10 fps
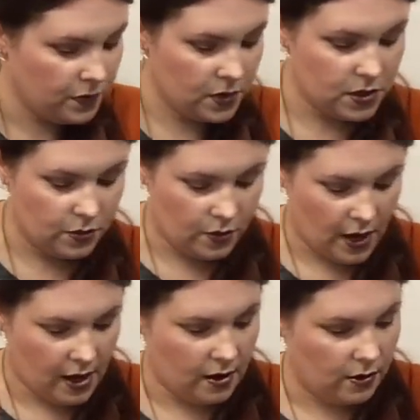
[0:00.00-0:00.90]
So
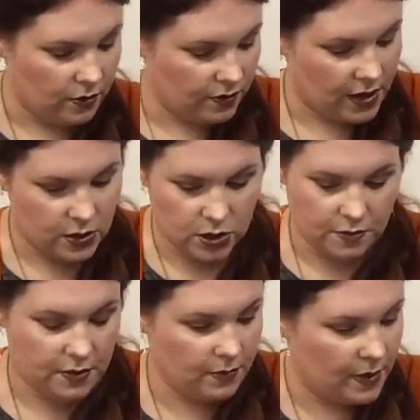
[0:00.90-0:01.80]
now that should
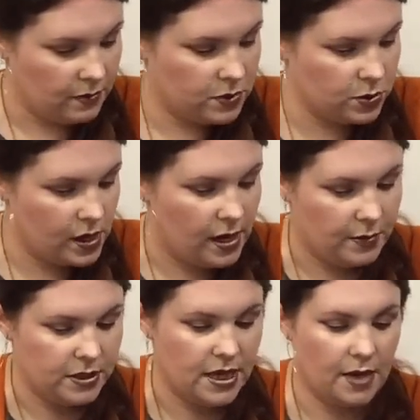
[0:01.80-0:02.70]
be about dry. I'm going
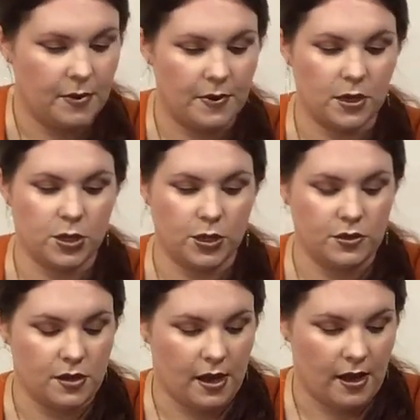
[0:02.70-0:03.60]
to take my
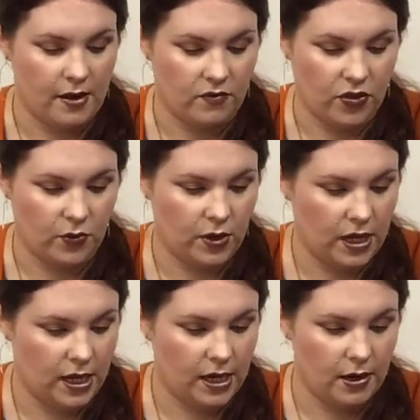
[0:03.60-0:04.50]
pictures. I have 3
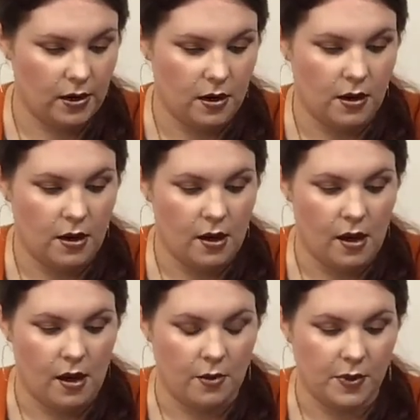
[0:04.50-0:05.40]
here
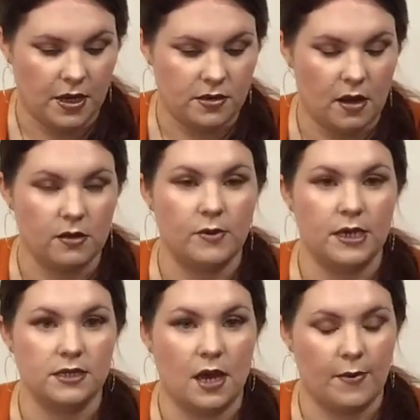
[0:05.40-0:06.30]
because Halloween
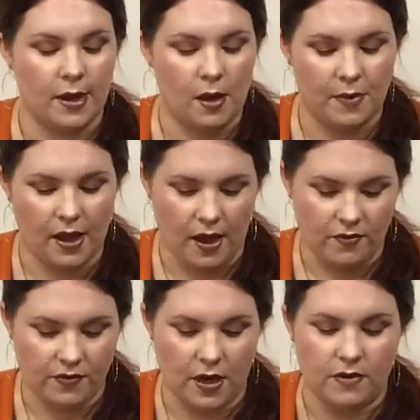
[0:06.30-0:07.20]
is coming up. I have
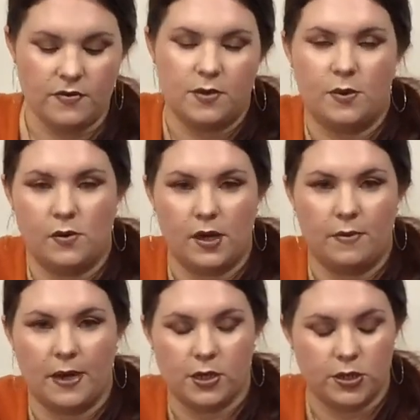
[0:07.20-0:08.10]
kind of spooky
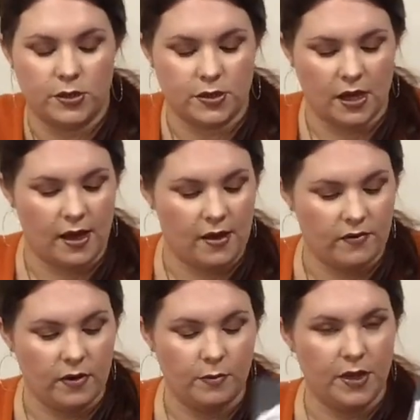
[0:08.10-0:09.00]
pictures. I have
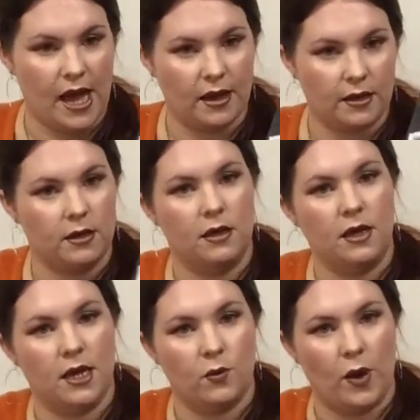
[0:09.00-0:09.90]
a black
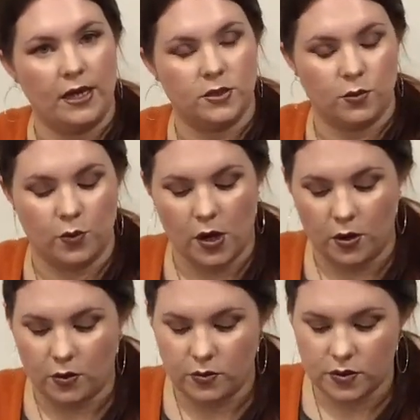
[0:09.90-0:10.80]
and white
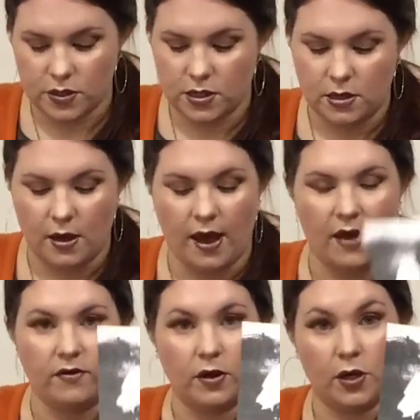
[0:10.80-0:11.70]
rose,
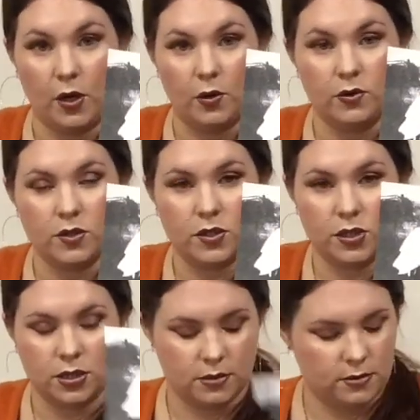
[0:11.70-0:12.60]
have a
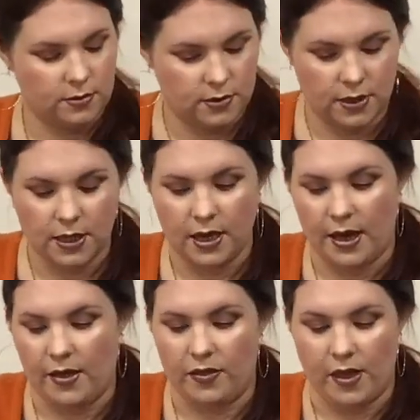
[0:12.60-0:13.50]
ghost,
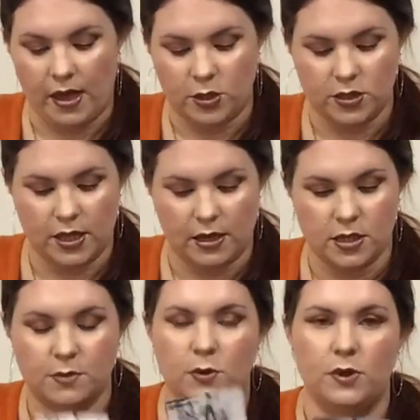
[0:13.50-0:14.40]
and then just like a
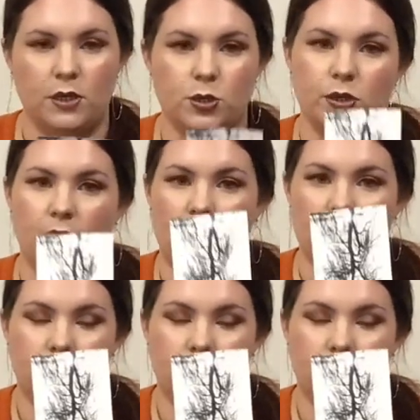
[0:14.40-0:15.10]
spooky tree.